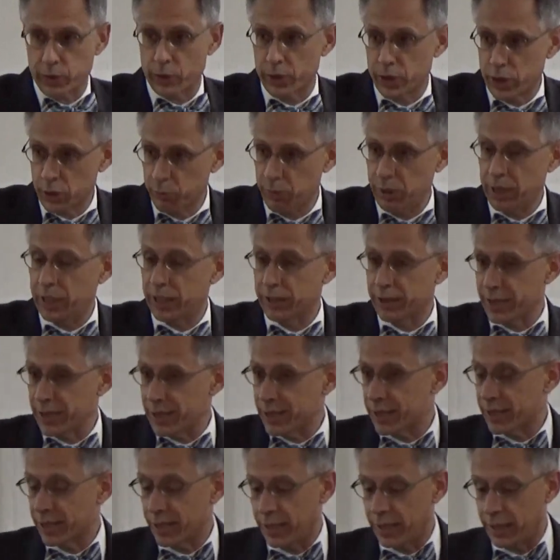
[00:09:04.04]
to speak, at this
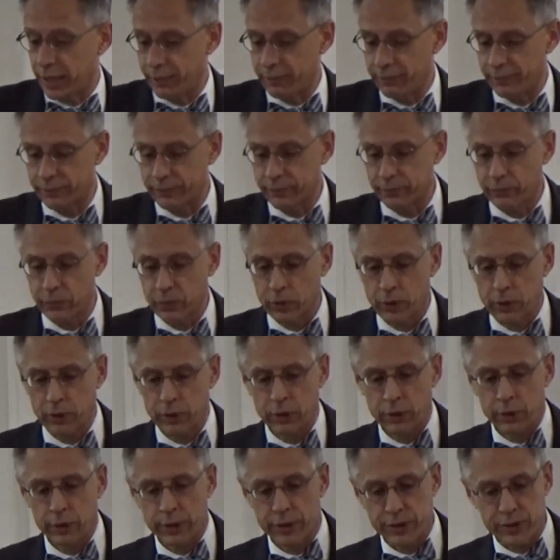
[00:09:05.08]
time,
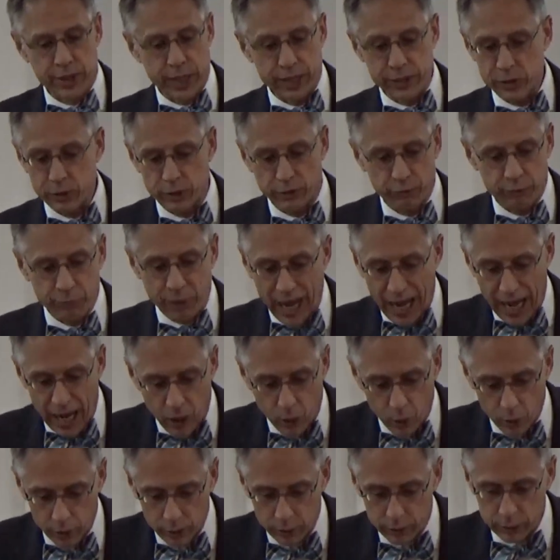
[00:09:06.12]
the center of
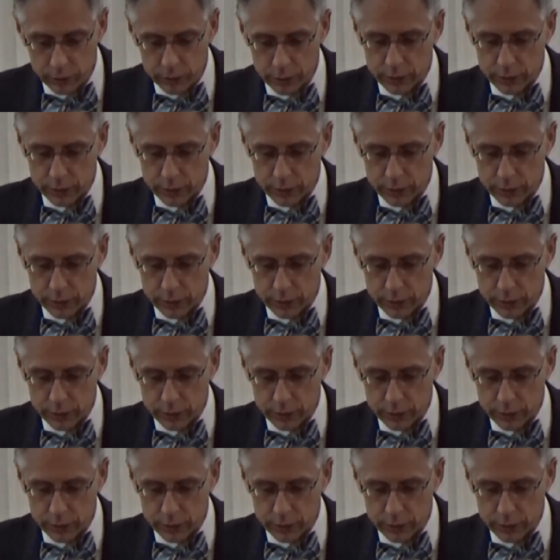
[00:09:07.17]
power.